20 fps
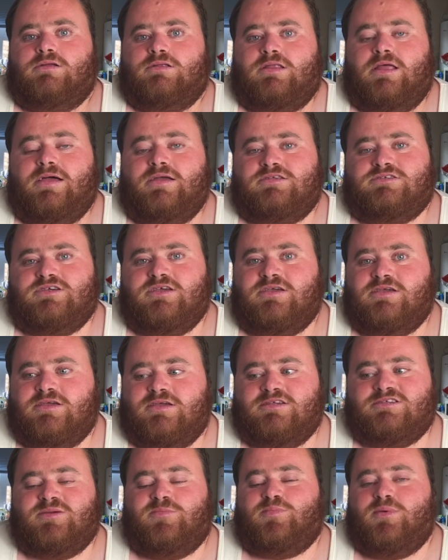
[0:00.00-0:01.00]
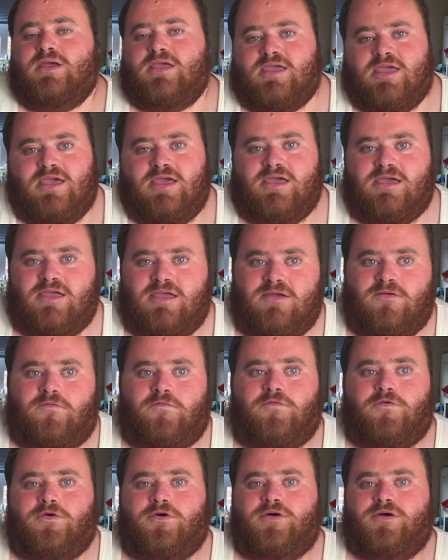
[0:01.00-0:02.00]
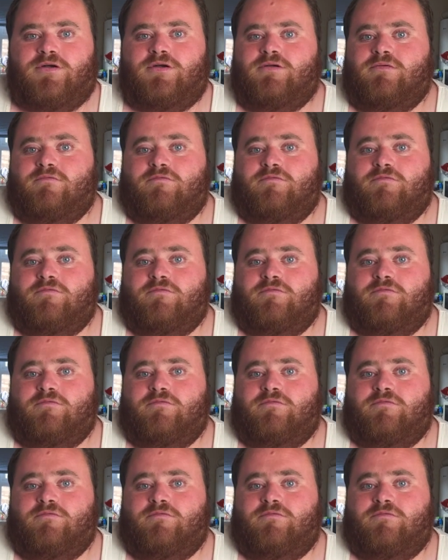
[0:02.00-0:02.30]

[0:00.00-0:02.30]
Lighting is a big key for